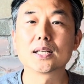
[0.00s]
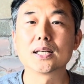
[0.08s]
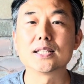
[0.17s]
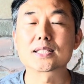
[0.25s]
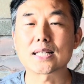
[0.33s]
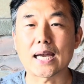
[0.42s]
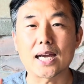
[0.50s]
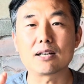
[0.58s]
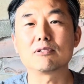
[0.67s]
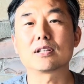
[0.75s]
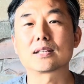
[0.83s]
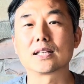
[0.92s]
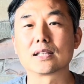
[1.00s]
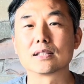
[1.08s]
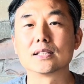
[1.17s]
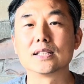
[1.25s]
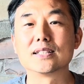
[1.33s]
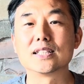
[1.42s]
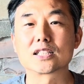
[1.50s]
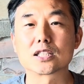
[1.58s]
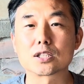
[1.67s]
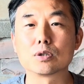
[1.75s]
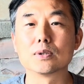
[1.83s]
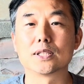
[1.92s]
it's everything in this
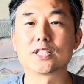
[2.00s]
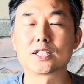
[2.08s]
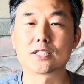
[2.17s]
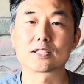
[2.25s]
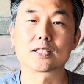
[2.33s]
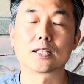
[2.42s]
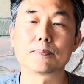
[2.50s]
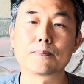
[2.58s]
solar system.